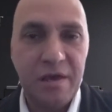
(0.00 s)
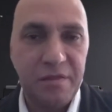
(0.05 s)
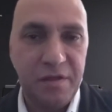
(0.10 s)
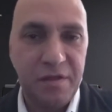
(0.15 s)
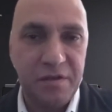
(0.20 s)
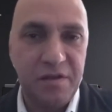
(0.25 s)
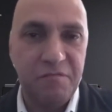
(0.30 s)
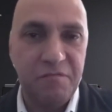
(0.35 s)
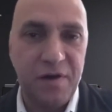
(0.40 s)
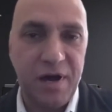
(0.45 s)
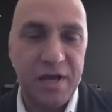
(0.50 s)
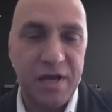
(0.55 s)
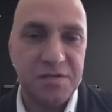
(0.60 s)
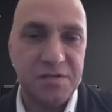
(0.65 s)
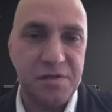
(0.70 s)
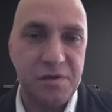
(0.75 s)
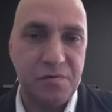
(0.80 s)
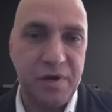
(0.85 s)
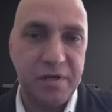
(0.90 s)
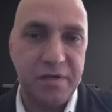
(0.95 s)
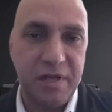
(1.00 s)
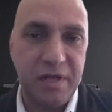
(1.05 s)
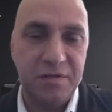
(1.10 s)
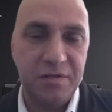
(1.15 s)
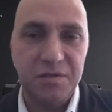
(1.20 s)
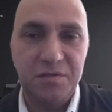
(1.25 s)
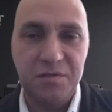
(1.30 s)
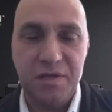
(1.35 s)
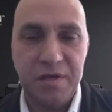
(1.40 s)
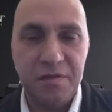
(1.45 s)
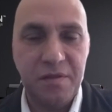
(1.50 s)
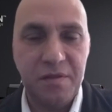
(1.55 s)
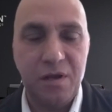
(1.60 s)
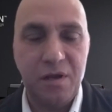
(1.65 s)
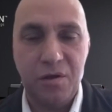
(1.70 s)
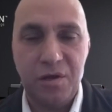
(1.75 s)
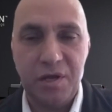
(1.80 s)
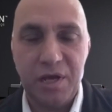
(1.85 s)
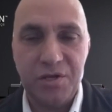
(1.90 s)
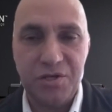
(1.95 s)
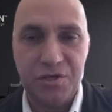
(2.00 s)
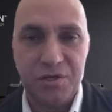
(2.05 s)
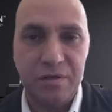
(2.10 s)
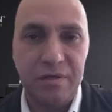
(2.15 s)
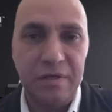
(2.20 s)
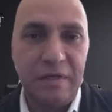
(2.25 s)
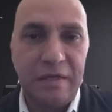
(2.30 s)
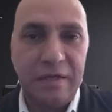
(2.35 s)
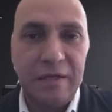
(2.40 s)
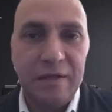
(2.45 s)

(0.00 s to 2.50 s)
their device, their identity, and their location.